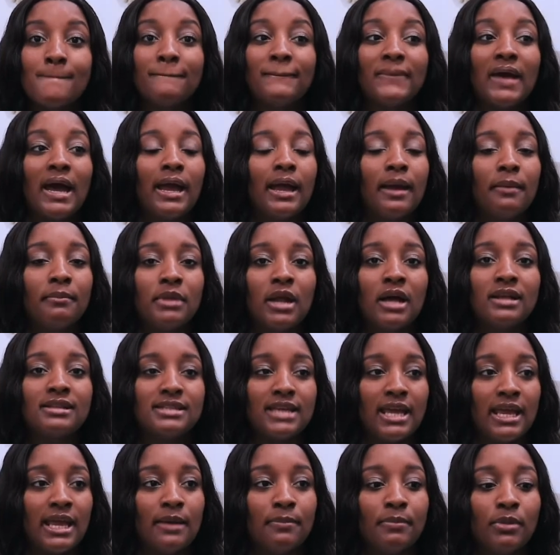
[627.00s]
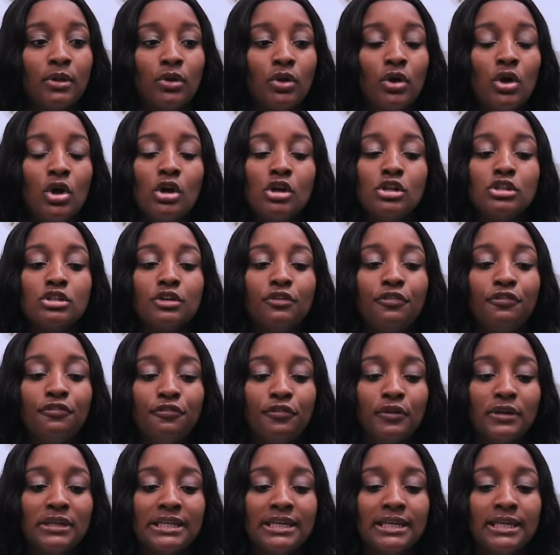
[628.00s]
I am not able to
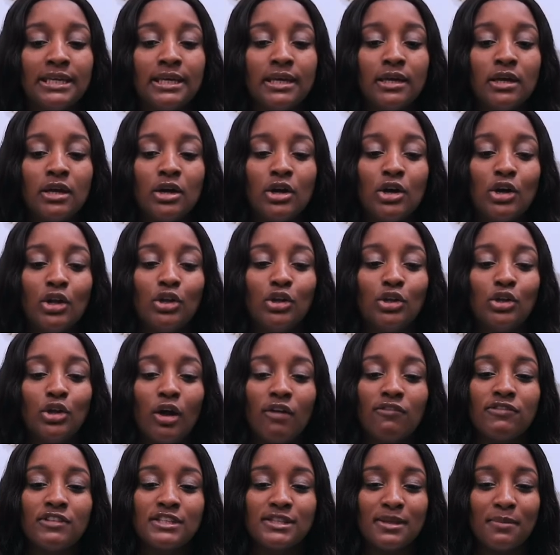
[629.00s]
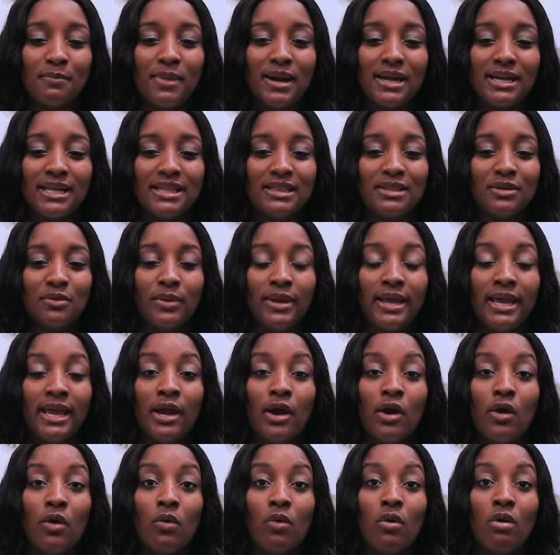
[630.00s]
fully love somebody the way
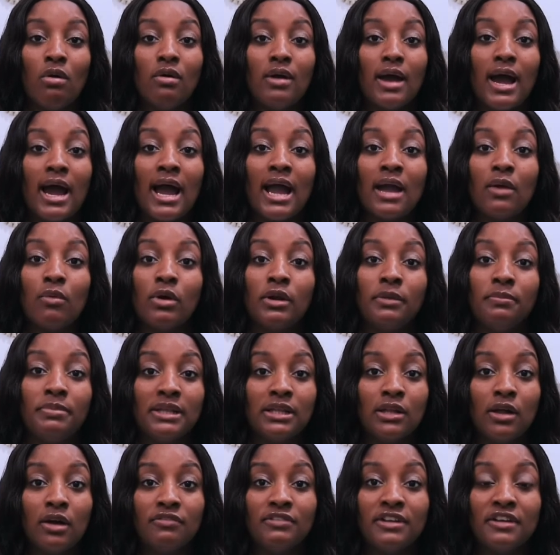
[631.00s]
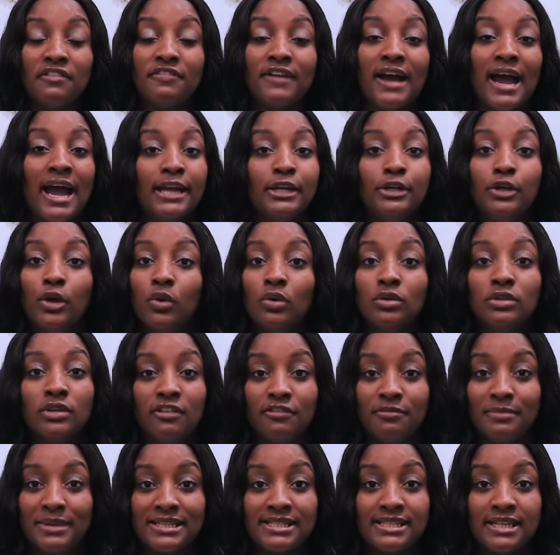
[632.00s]
how I want to be loved if I don't
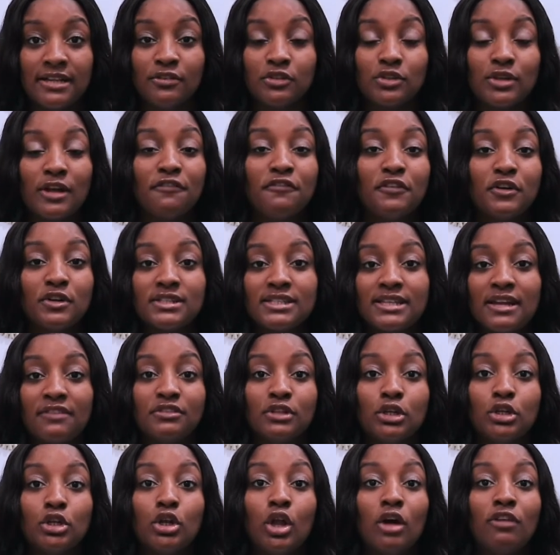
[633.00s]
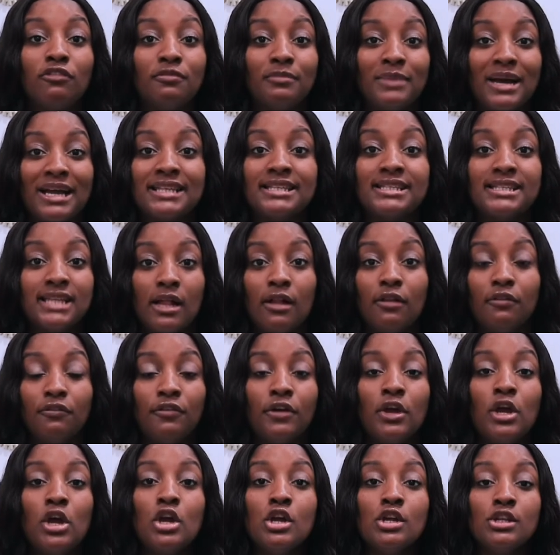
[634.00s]
love myself. So I first have to love myself
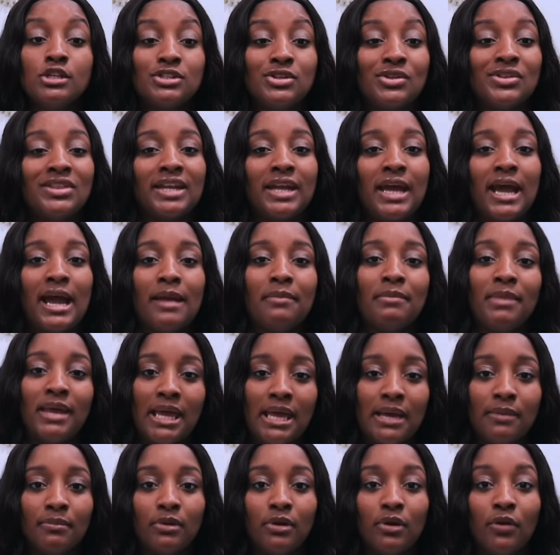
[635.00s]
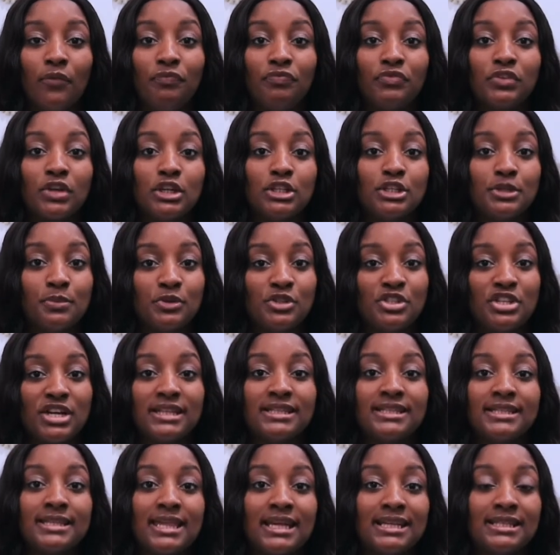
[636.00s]
so that I'm able to
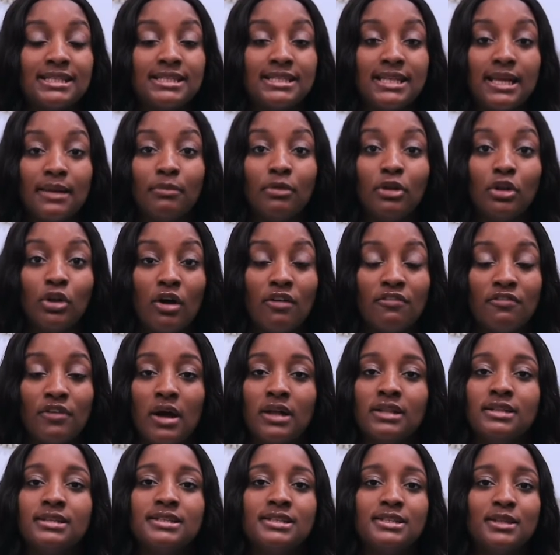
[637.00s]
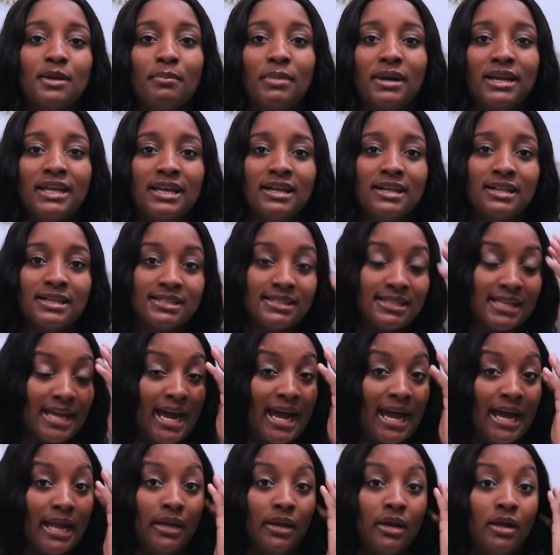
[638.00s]
project that same love onto somebody else,
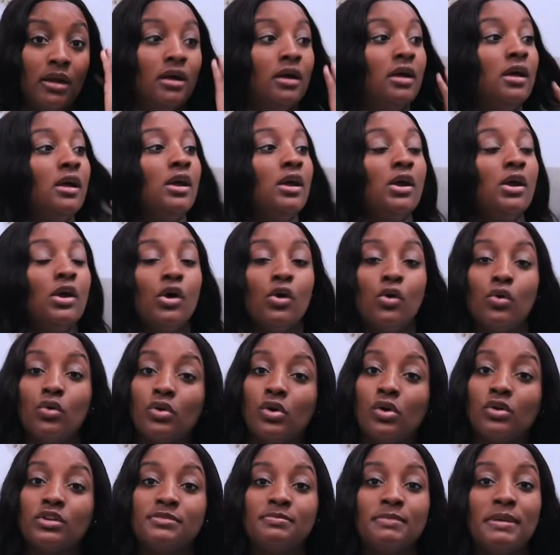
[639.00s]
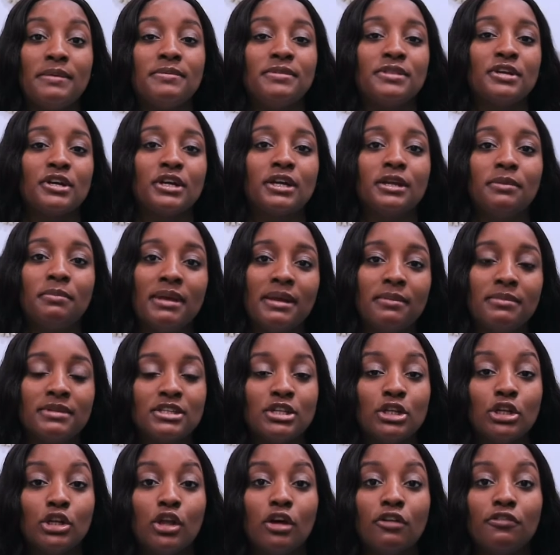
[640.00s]
and who knows, maybe they're going to be able
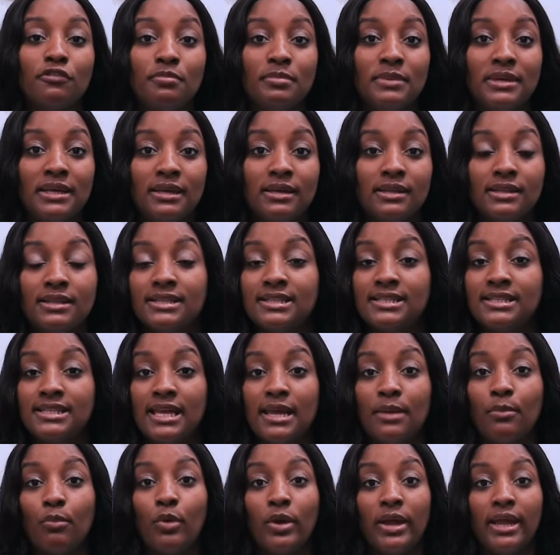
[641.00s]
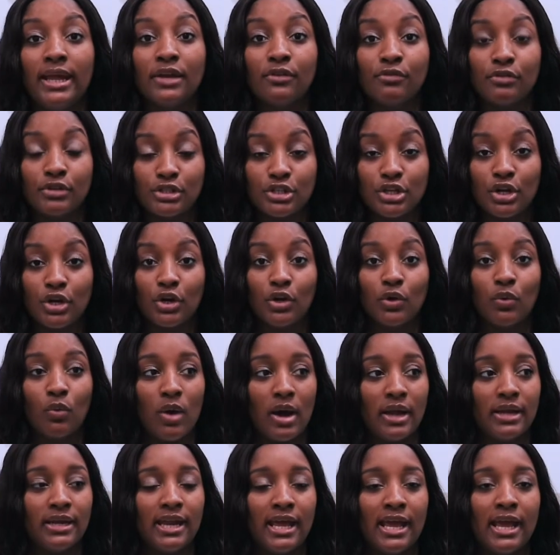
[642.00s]
to love me the same way in return
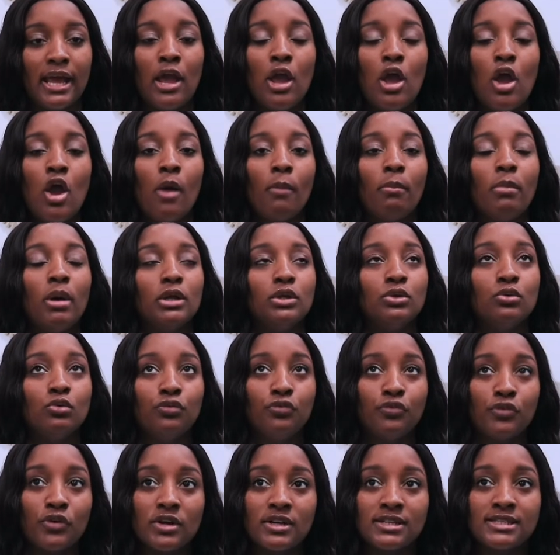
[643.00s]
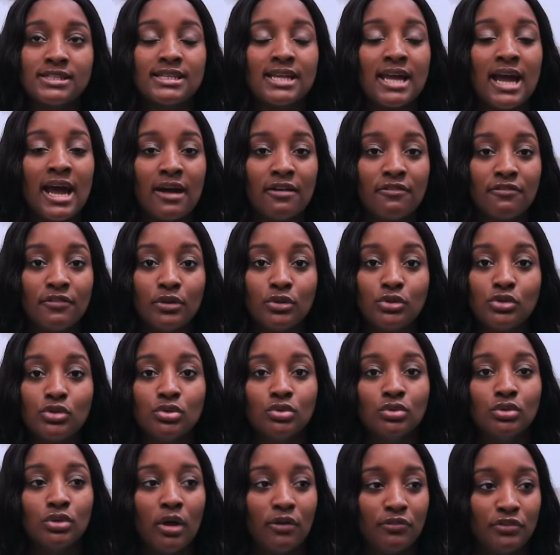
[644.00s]
one day, but you first have to
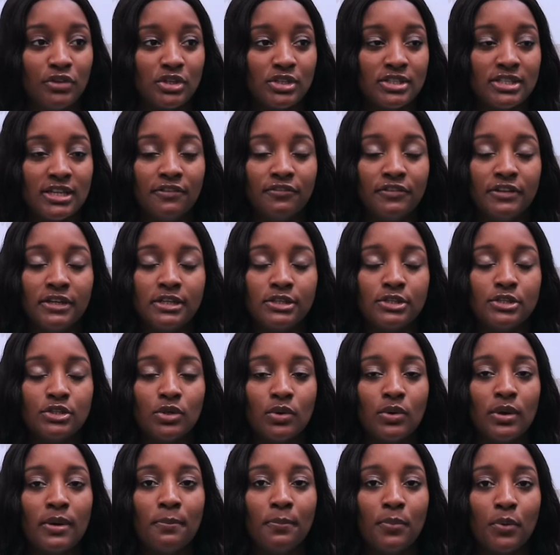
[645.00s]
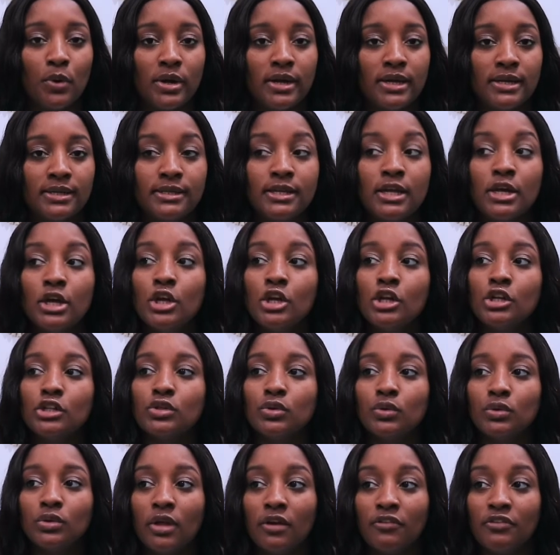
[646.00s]
love yourself. It is so important
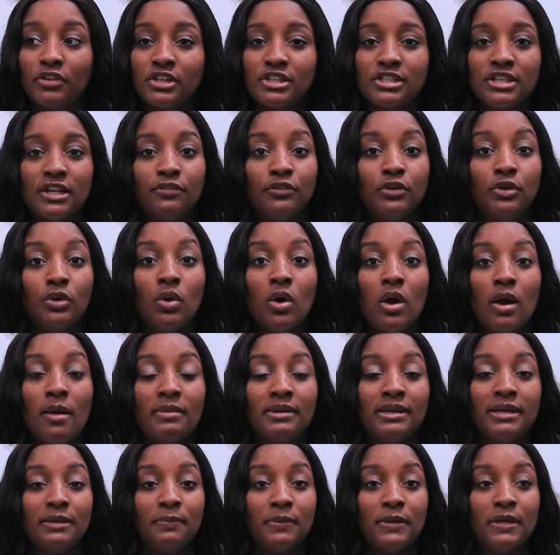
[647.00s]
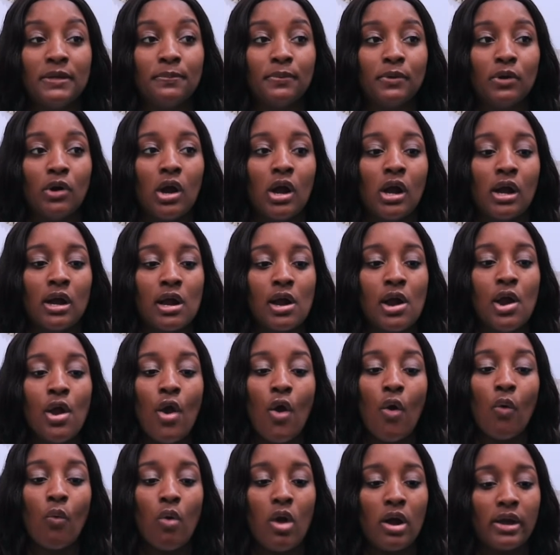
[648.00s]
to love yourself. You know how many people are
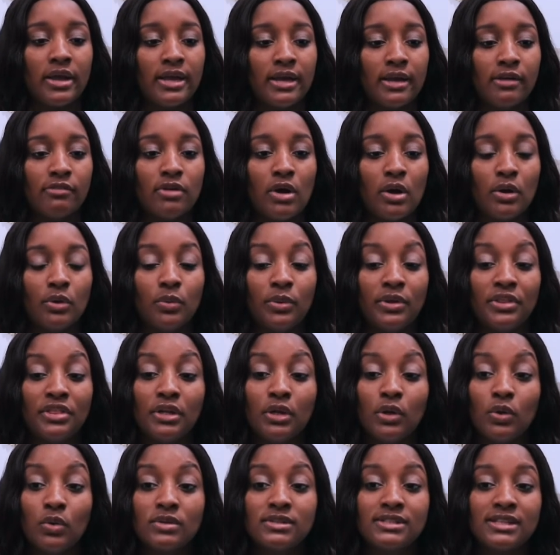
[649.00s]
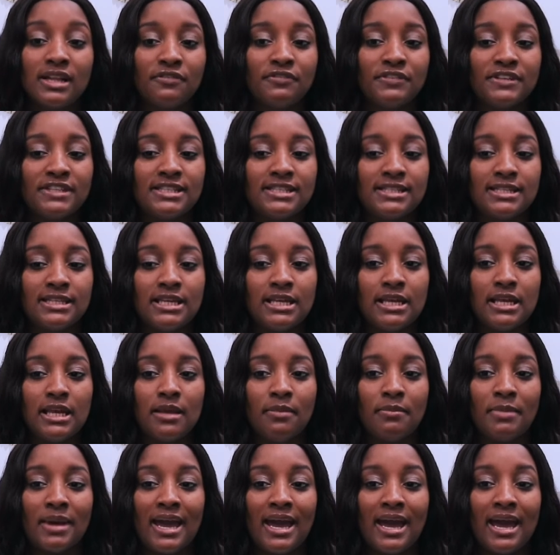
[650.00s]
walking around with low
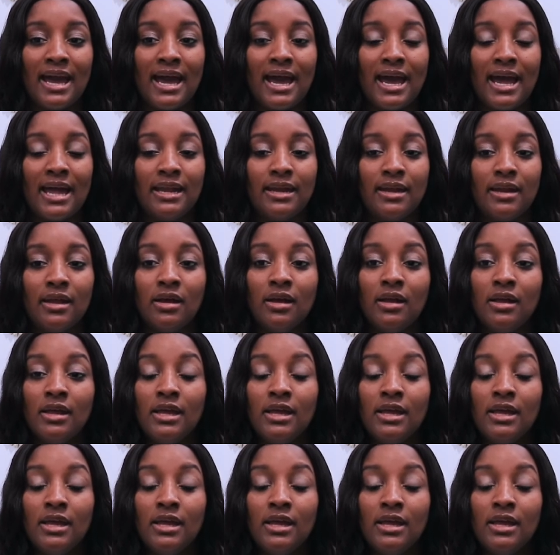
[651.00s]
self-esteem, and